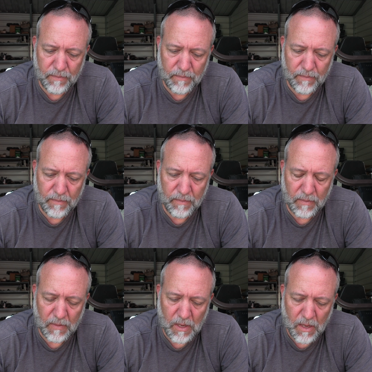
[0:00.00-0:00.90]

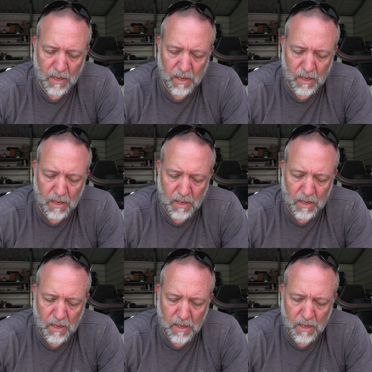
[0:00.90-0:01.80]

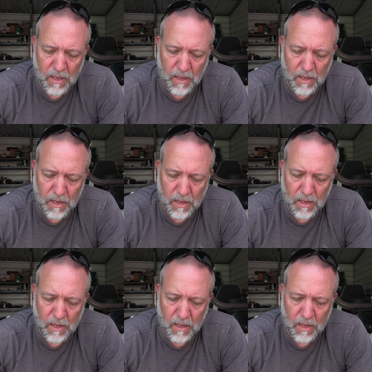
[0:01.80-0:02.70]

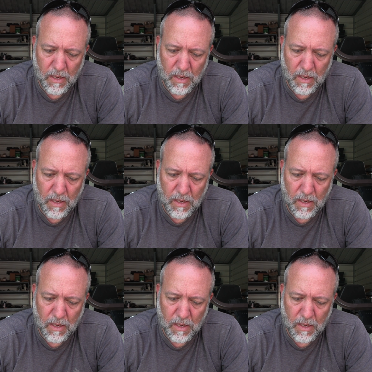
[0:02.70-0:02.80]
Nothing is said.